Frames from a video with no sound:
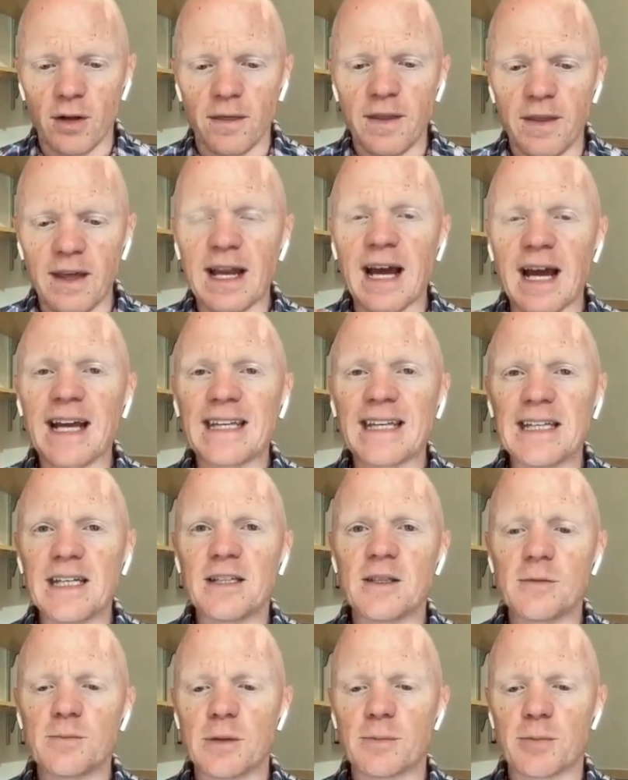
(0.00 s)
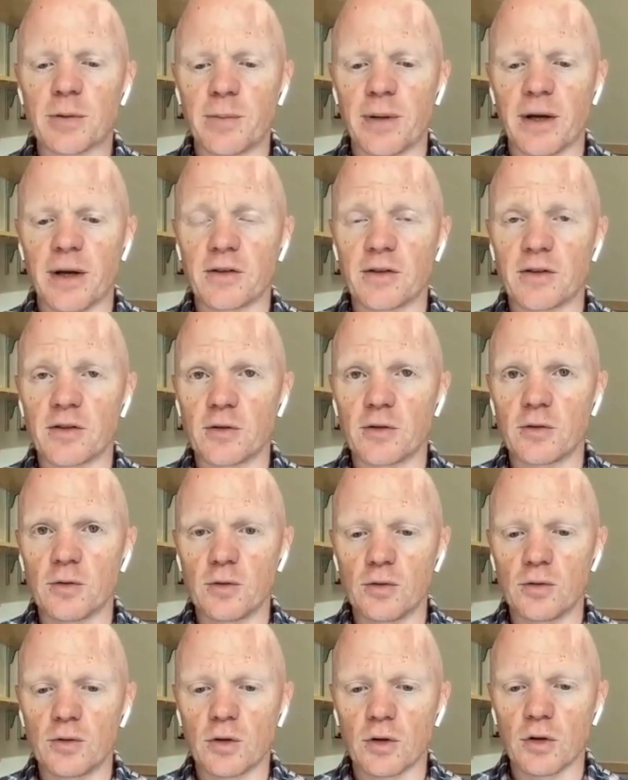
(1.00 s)
then I need to be prepared
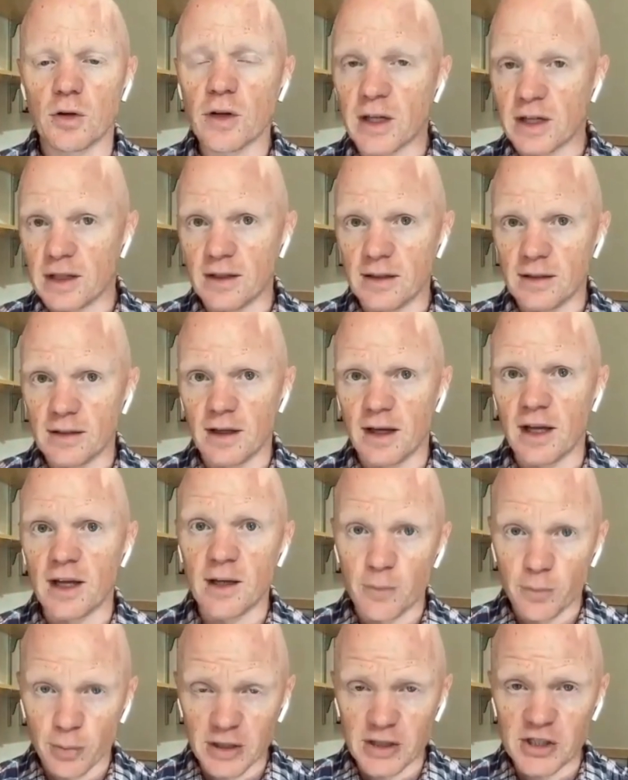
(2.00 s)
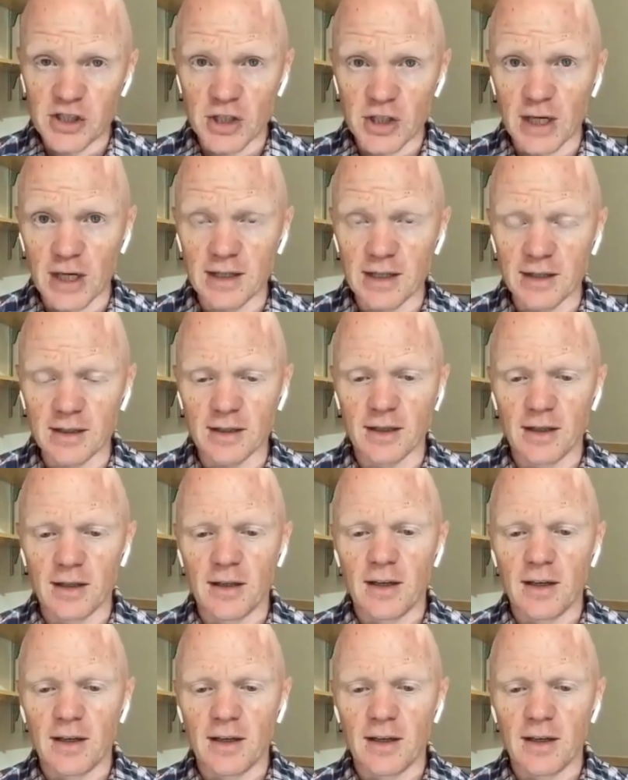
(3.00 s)
to look at it and appreciate it